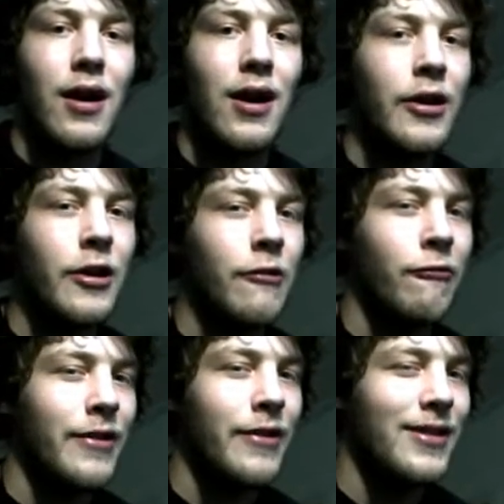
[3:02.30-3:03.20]
I
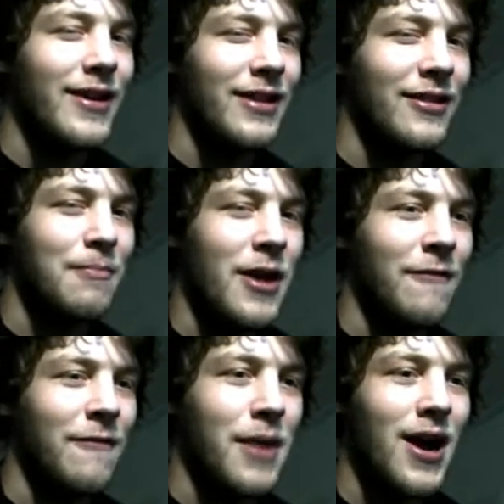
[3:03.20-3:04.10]
agree that it's made
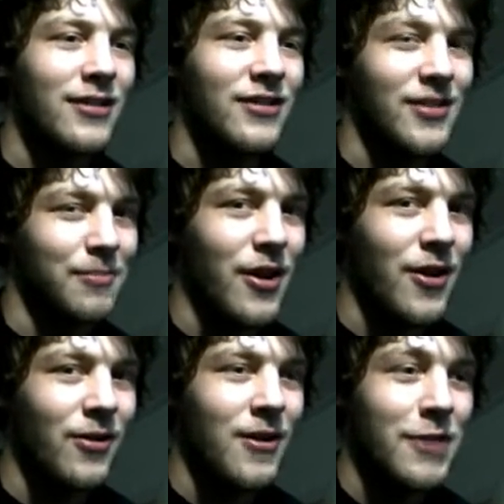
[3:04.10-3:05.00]
of patterns, but
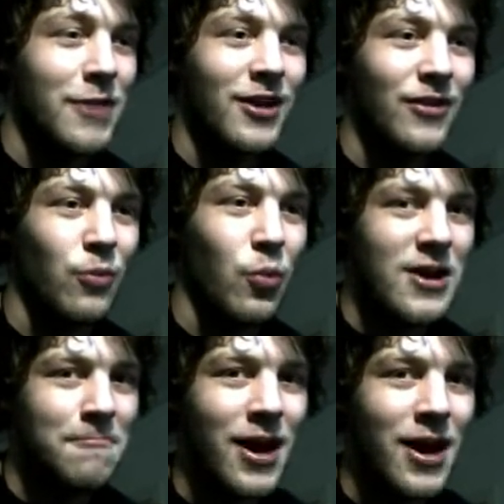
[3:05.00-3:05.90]
only because
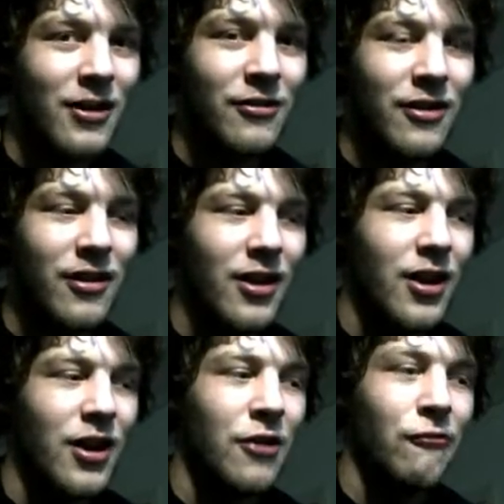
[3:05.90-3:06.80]
we're pattern
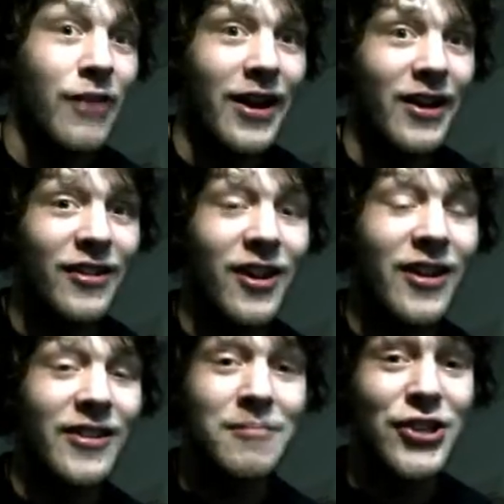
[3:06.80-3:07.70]

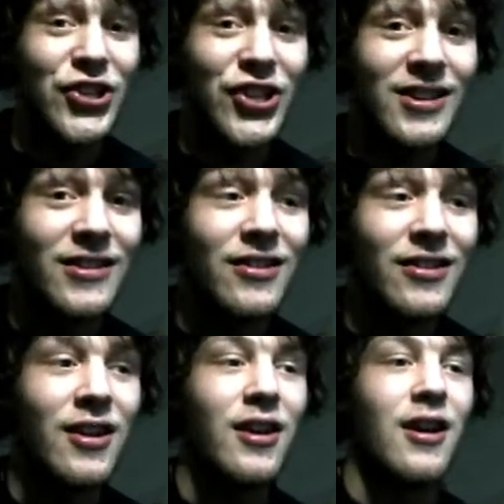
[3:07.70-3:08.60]
recognizing
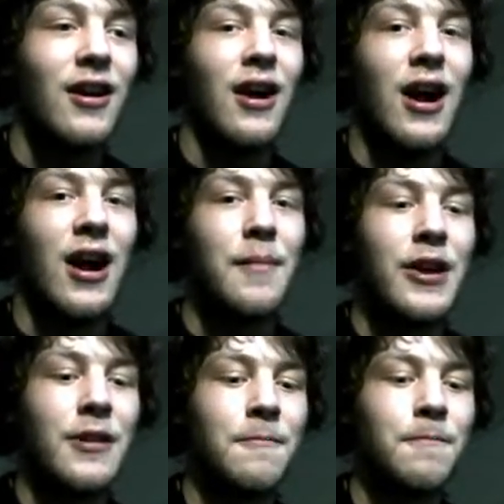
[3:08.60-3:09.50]
machines. I
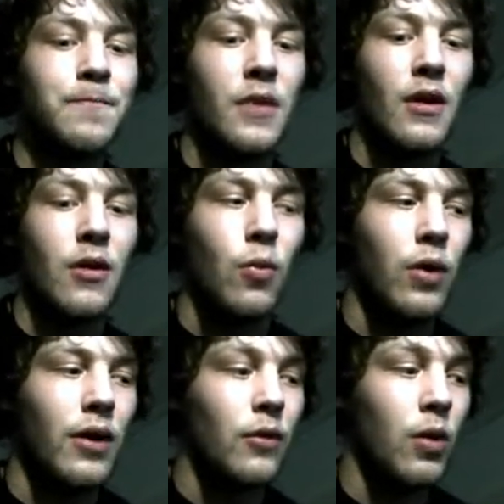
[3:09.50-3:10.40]
mean,
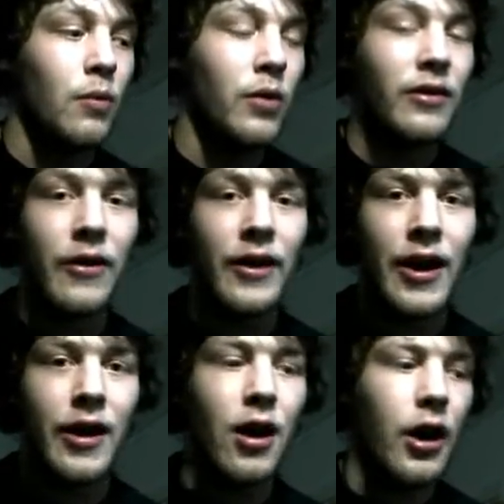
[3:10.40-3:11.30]
when we're doing
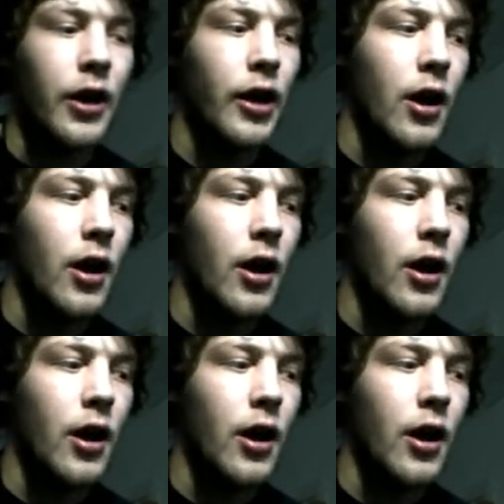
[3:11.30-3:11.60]
AI,